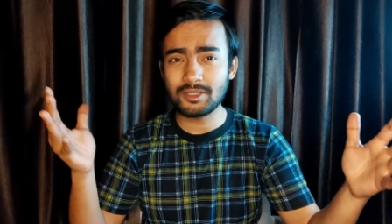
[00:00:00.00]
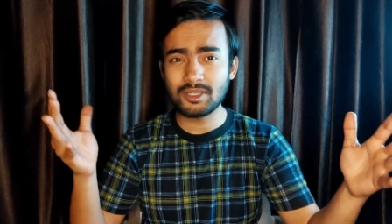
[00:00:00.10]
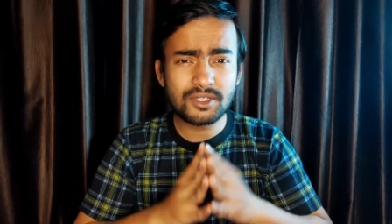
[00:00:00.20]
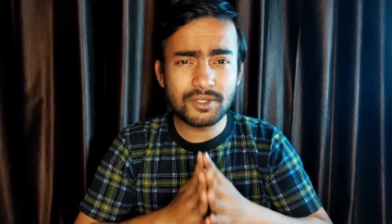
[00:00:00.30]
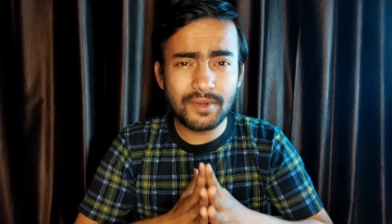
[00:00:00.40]

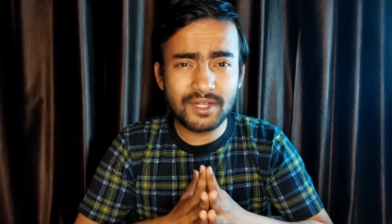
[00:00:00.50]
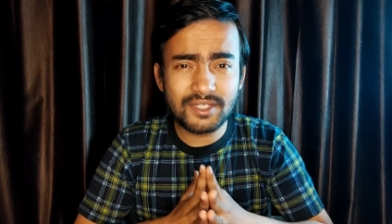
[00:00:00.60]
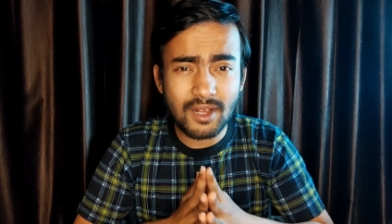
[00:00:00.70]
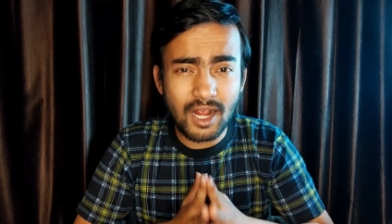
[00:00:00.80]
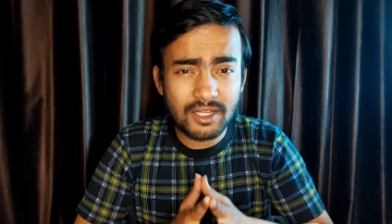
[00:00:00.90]
This
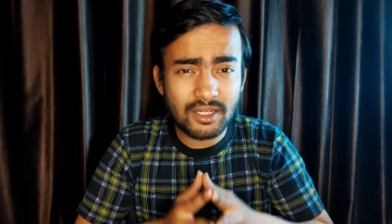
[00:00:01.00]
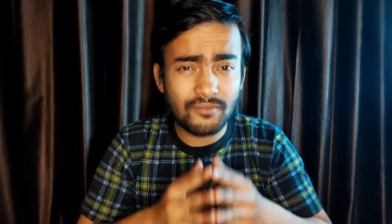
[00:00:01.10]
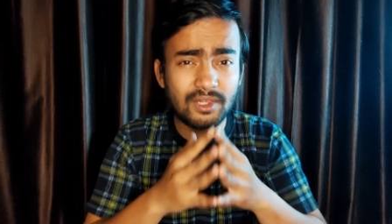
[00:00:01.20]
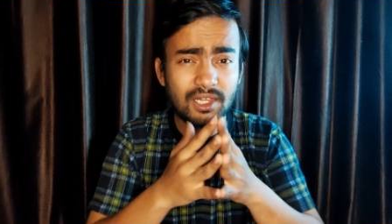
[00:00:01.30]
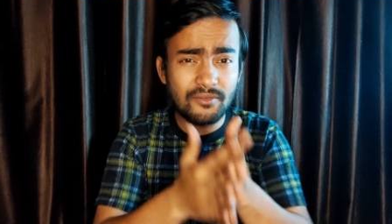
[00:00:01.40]
creates a kind
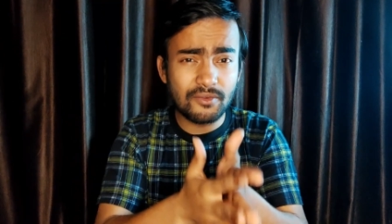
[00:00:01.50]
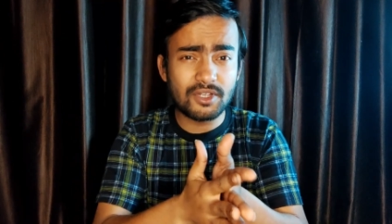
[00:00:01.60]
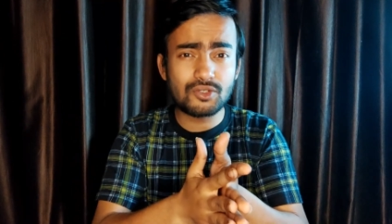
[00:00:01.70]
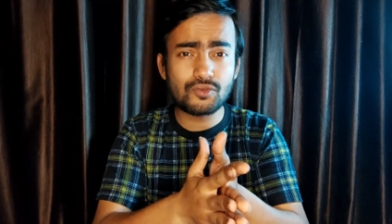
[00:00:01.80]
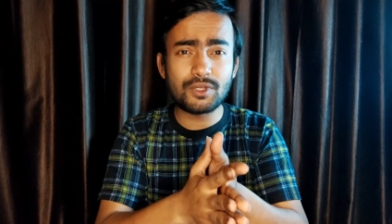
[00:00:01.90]
of
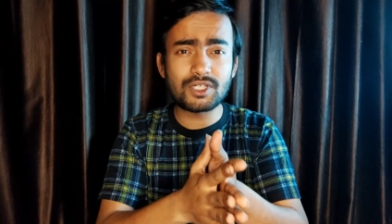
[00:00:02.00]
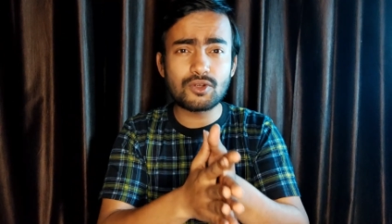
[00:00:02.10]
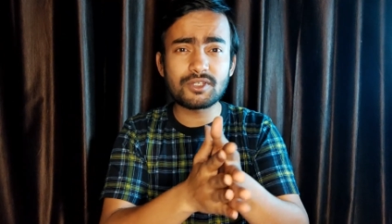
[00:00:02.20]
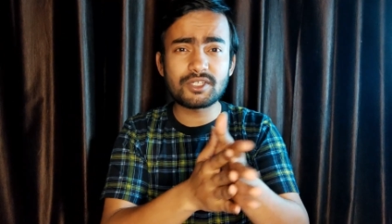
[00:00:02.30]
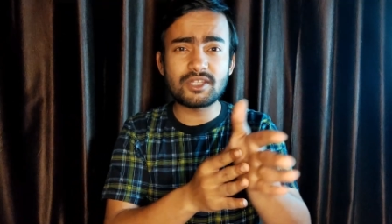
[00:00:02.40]
leverage which
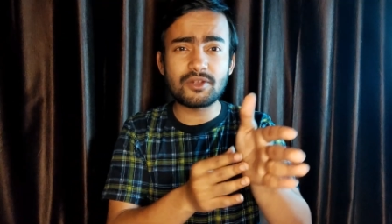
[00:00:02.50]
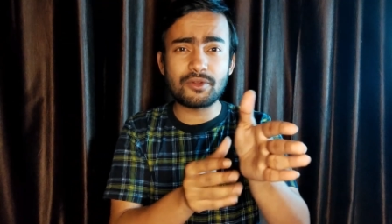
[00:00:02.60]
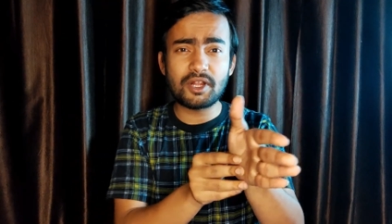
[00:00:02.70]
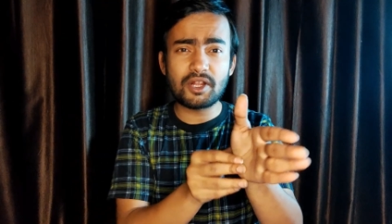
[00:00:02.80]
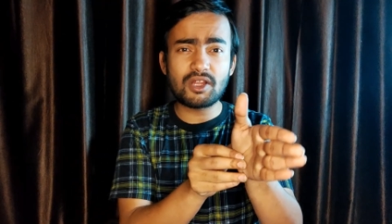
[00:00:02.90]
causes the
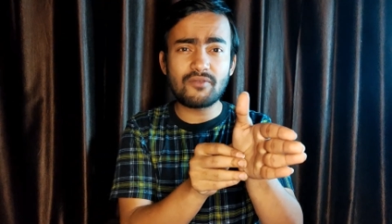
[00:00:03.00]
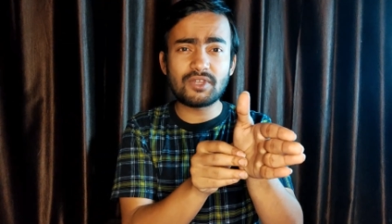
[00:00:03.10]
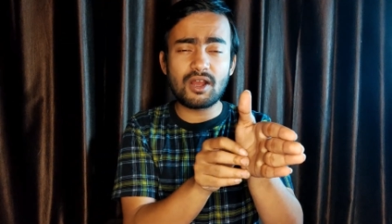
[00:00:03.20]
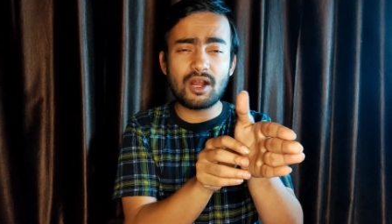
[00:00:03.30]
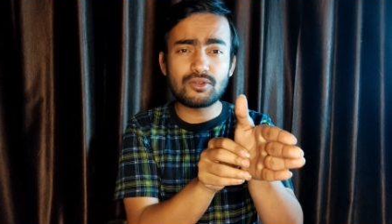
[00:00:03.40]
rear end of
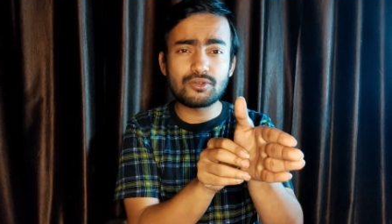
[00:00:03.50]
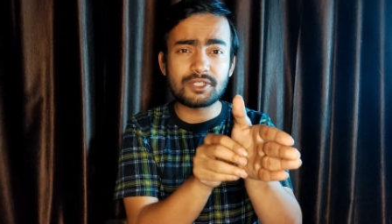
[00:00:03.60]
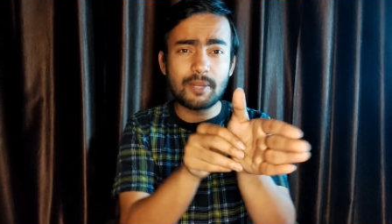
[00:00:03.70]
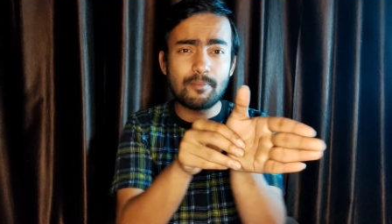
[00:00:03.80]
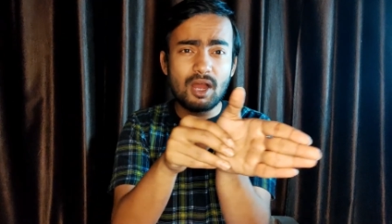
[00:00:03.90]
the car to
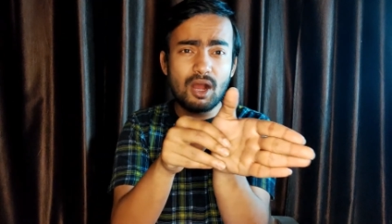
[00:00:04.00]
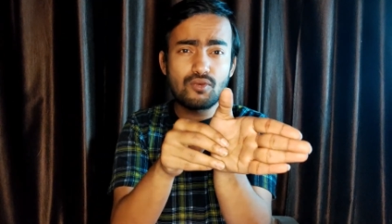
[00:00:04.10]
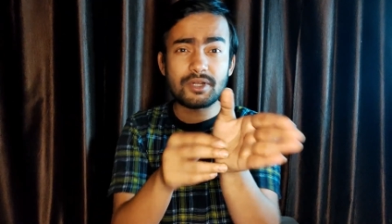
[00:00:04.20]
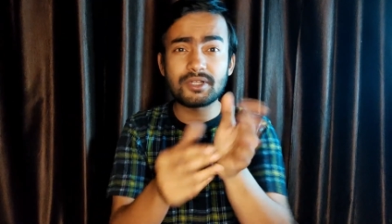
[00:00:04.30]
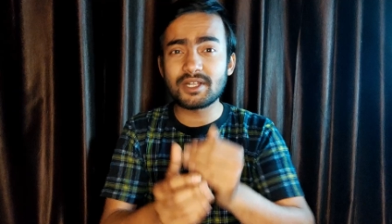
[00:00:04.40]
step
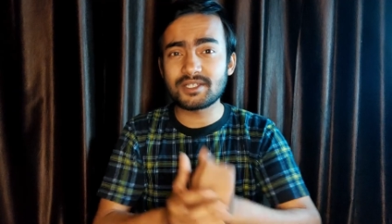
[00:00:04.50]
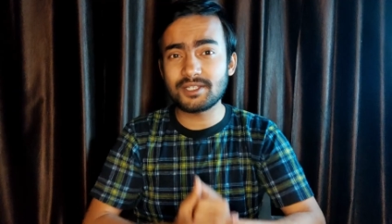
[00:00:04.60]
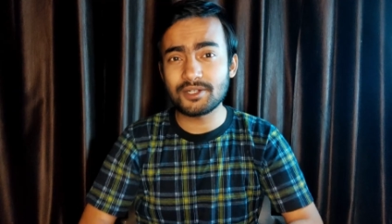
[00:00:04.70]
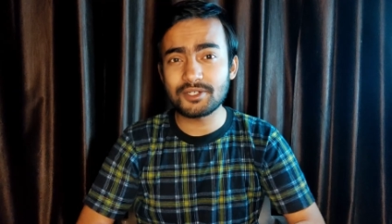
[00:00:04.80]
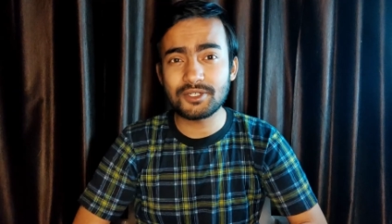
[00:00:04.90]
out under
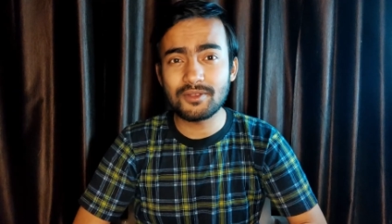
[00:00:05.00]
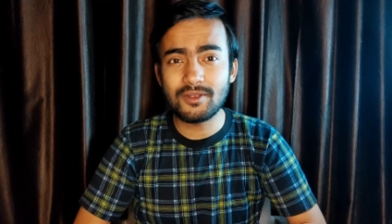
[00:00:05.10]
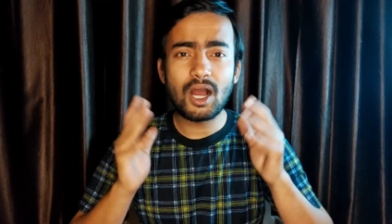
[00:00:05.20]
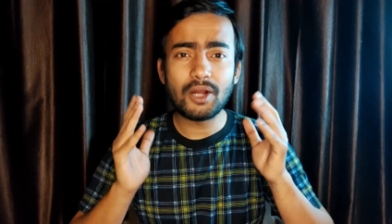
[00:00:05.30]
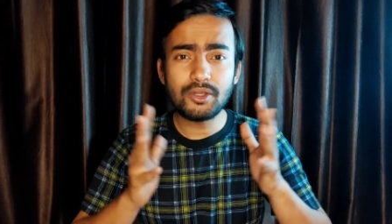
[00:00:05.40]
acceleration.
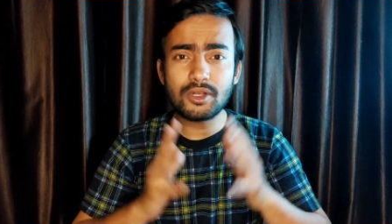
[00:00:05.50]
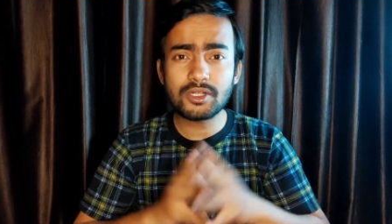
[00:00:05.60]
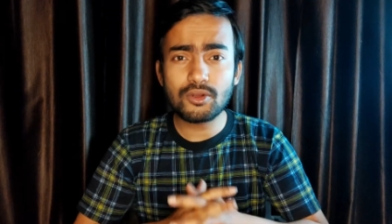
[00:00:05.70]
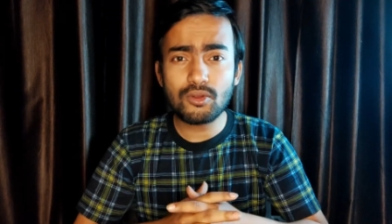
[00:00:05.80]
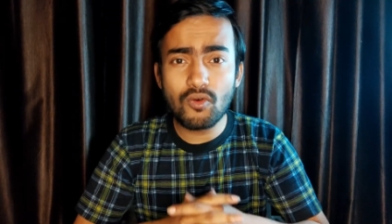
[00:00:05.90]
How do you
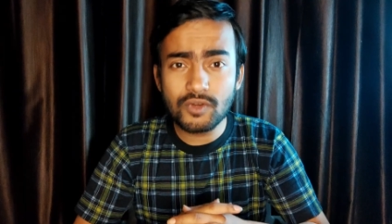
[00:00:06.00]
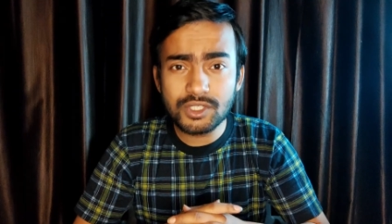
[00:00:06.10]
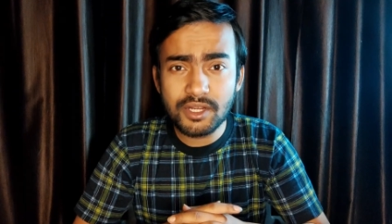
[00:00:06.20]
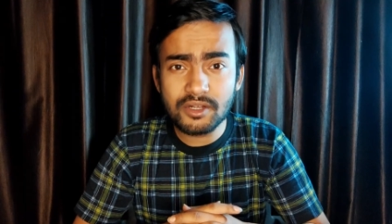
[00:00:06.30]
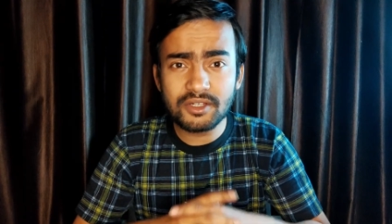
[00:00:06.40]
control
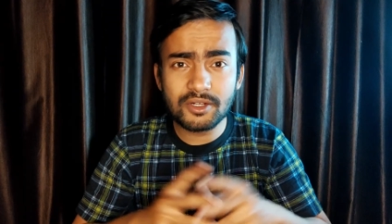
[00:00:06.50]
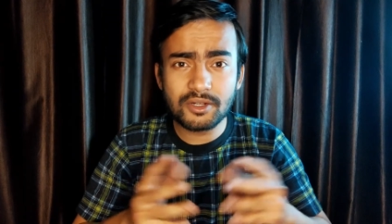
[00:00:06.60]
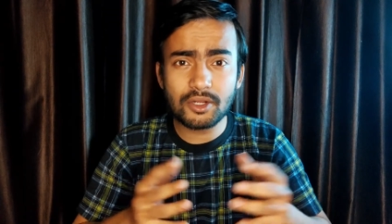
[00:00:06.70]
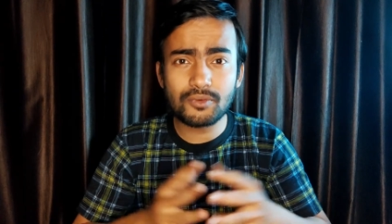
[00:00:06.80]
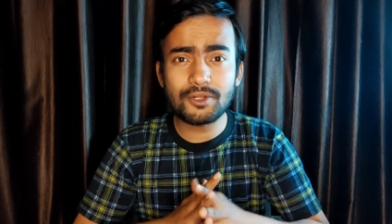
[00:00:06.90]
oversteer in a
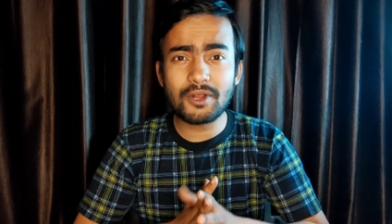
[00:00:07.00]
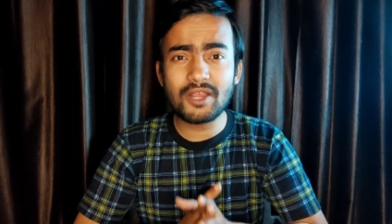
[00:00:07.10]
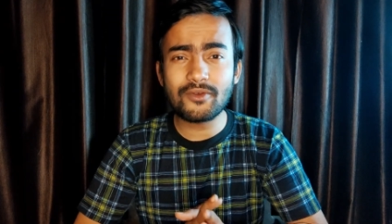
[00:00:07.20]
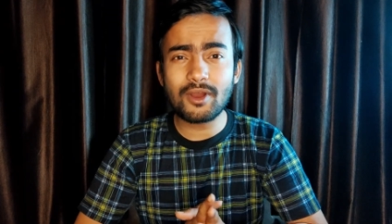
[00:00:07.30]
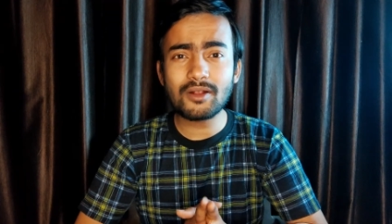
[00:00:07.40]
rear wheel
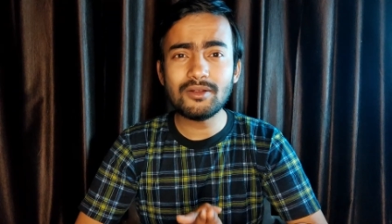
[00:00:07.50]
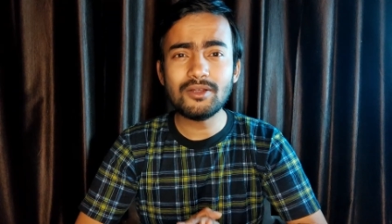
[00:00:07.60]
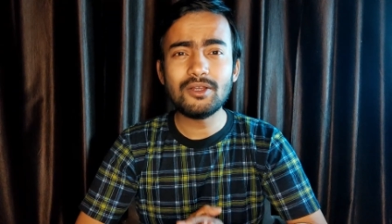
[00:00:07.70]
drive car?